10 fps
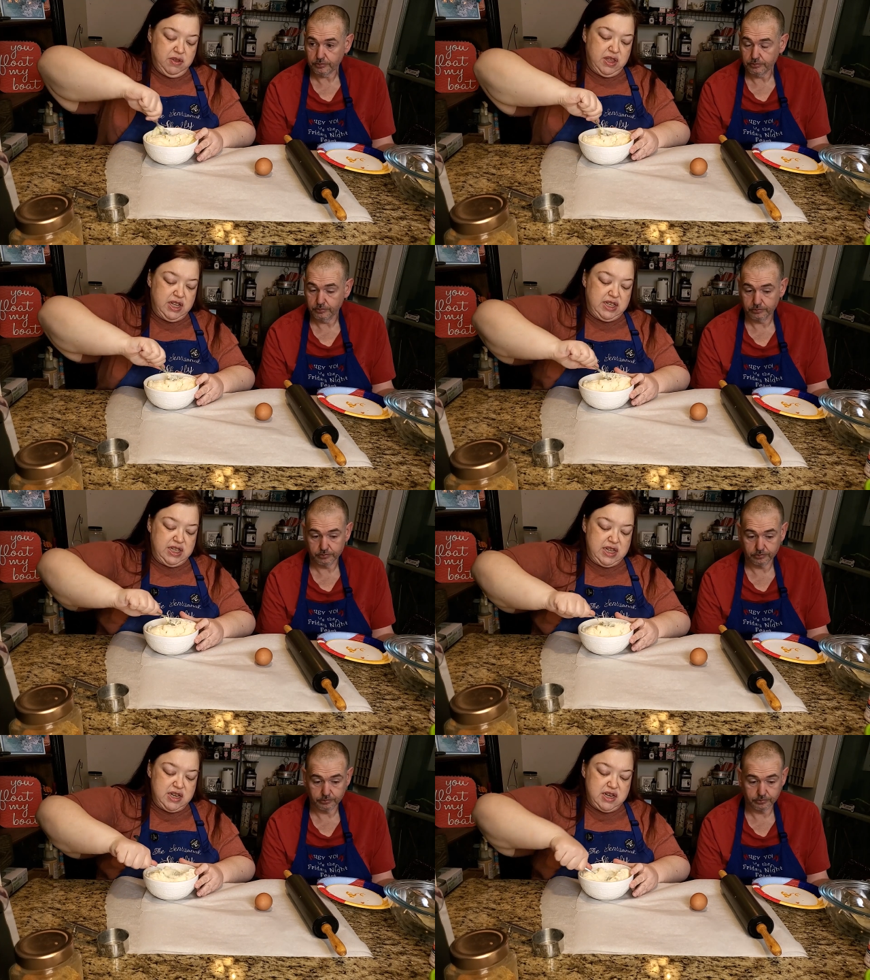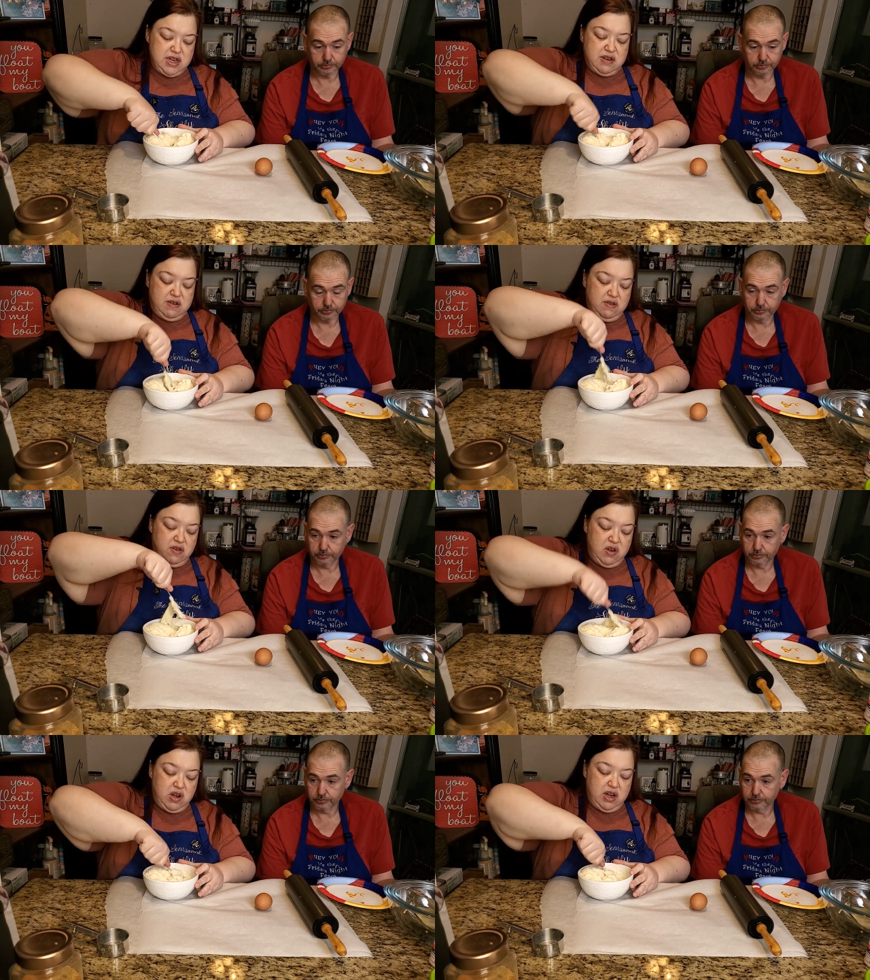Speaker 1: This in here.
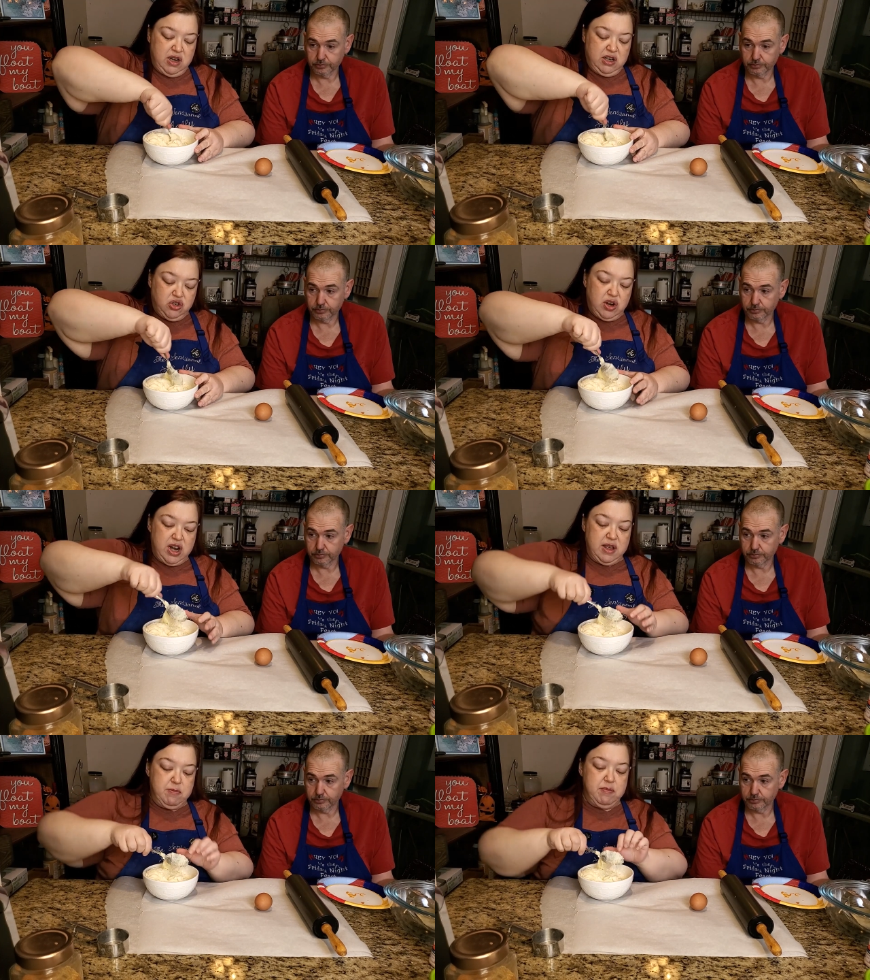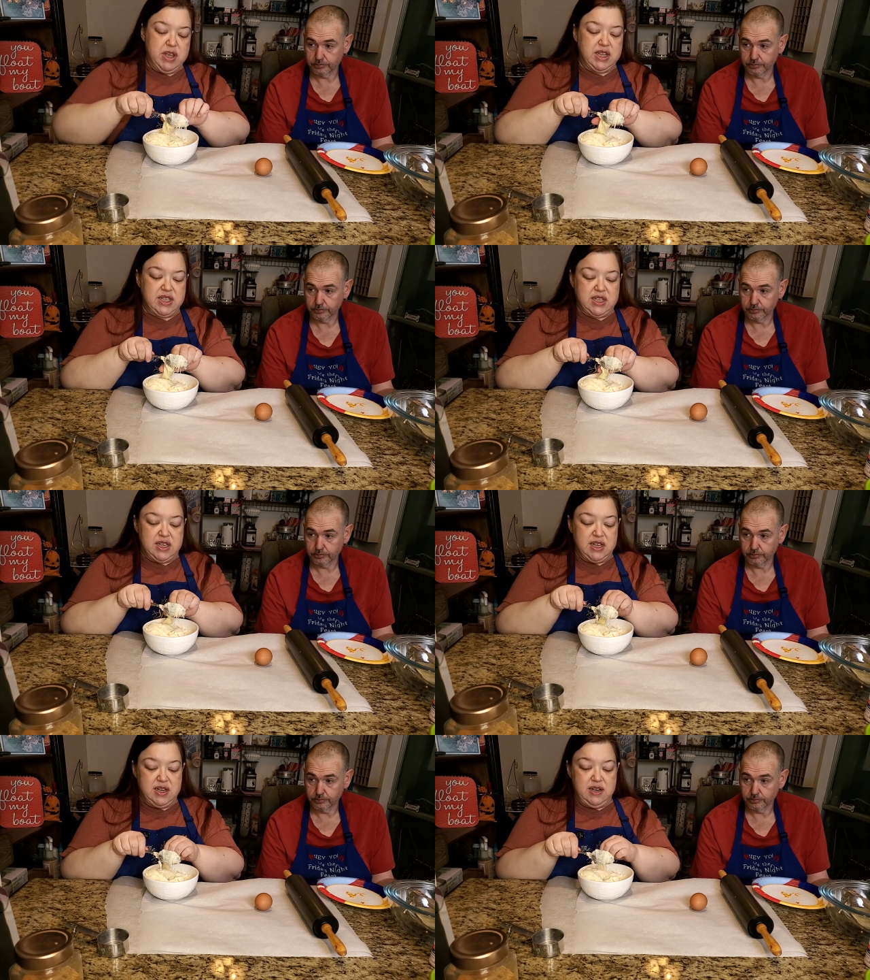Try to
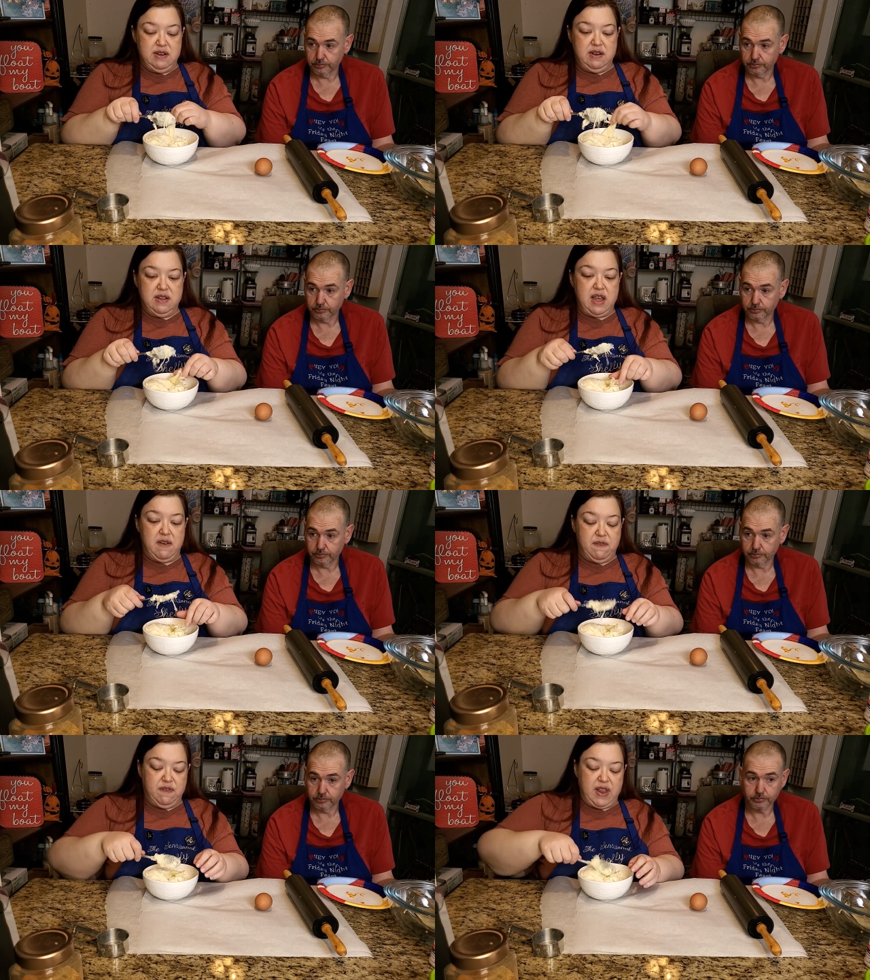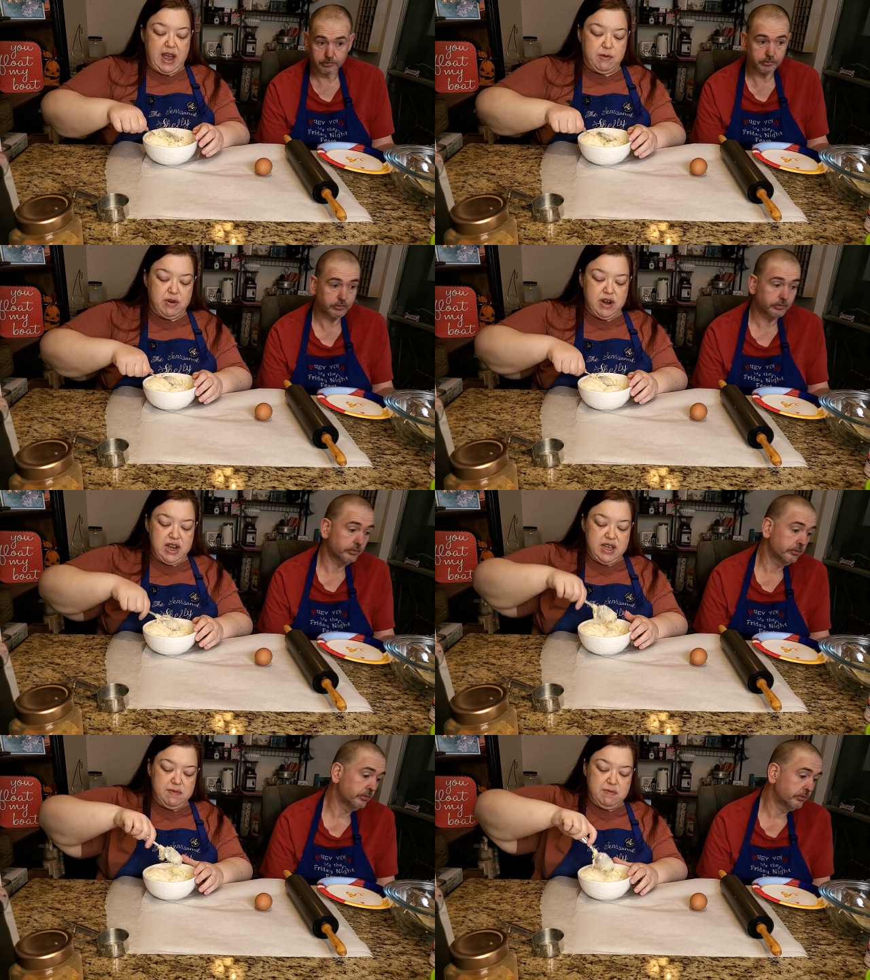mix that flour
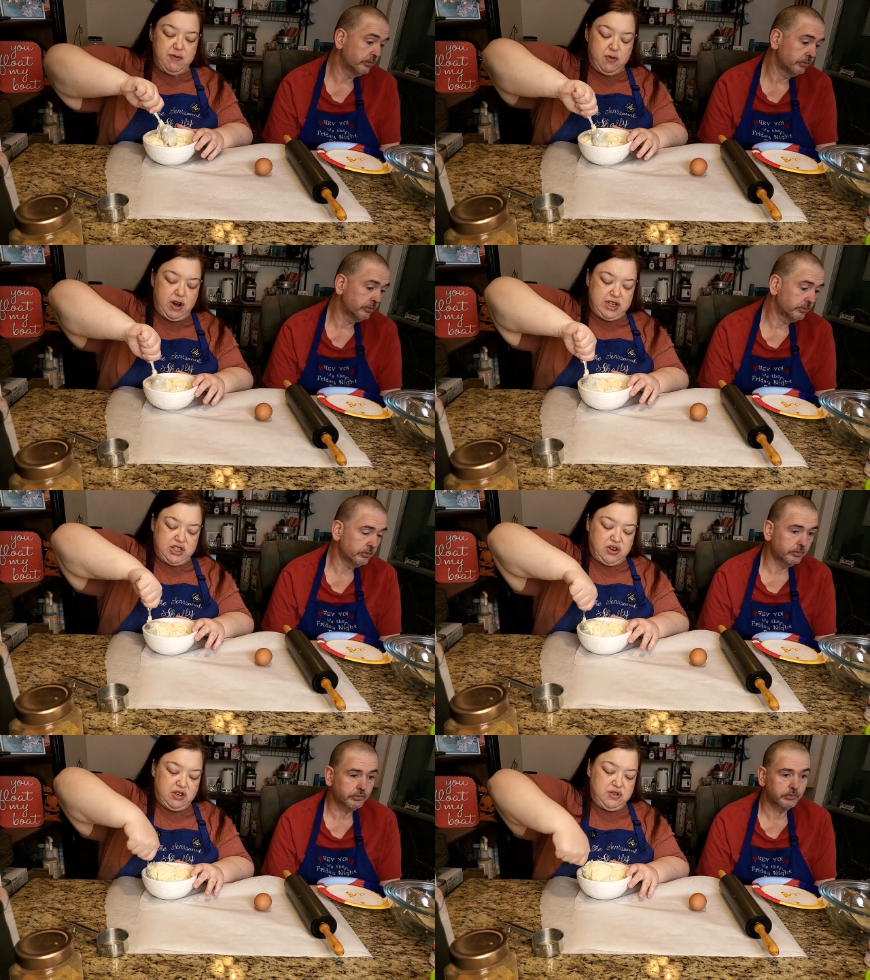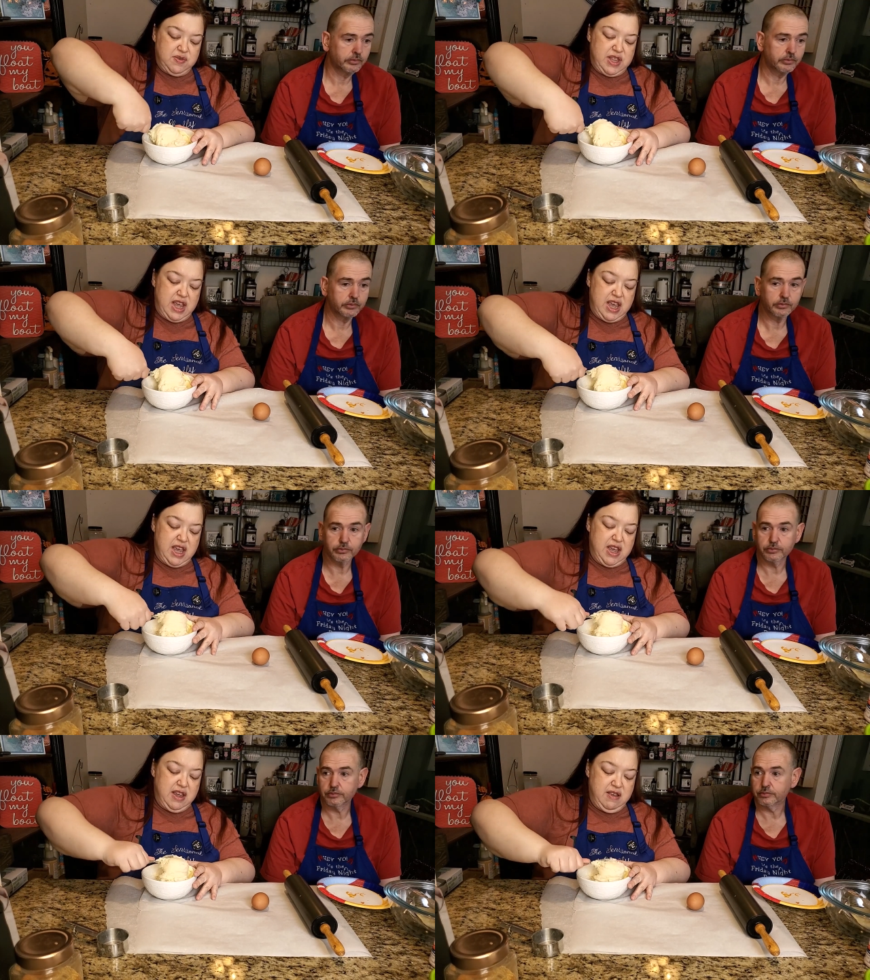in before I start doing the
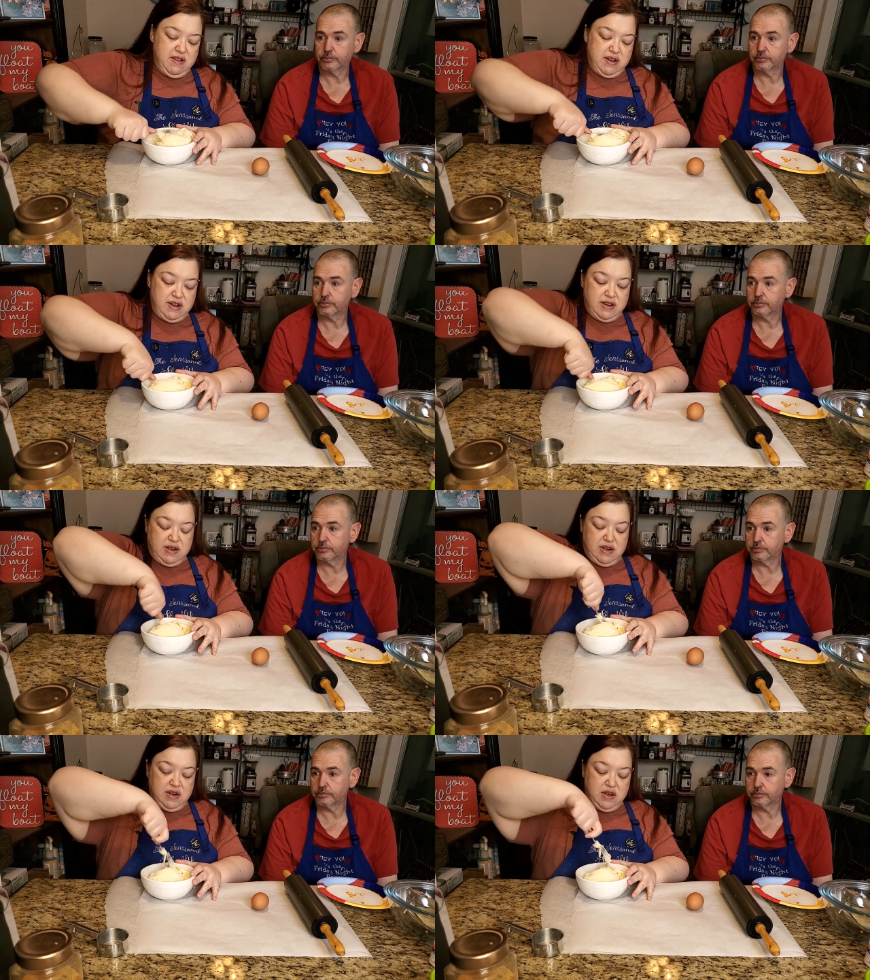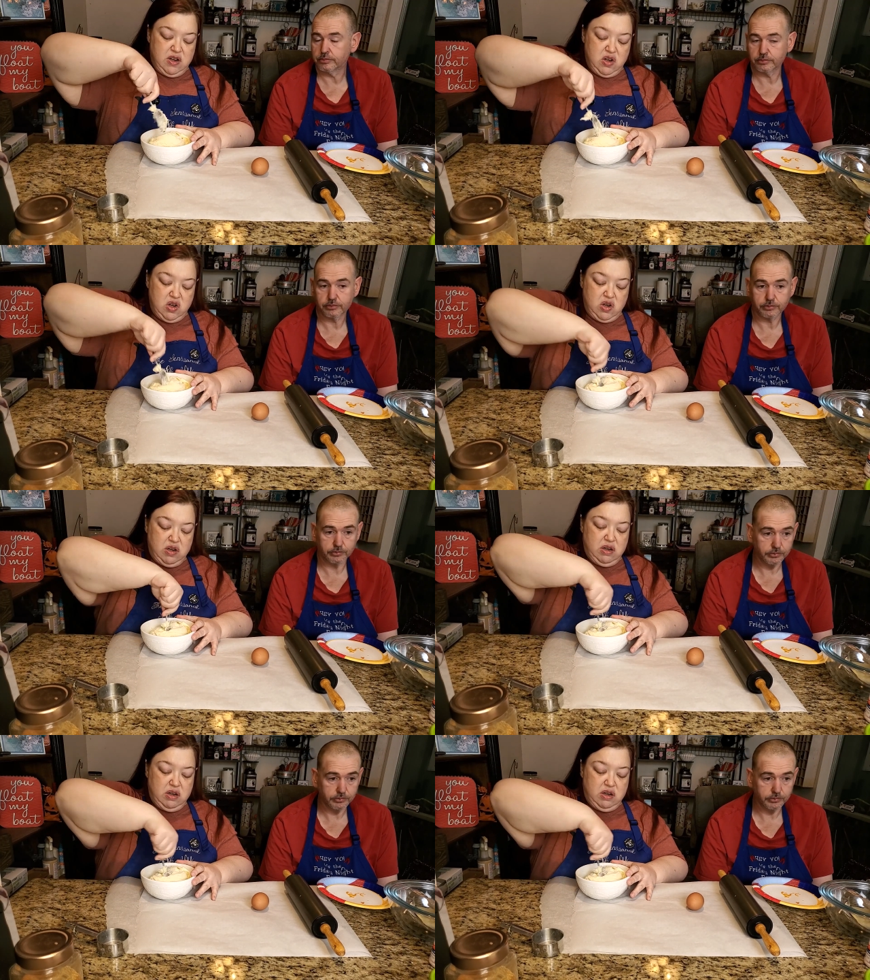egg. I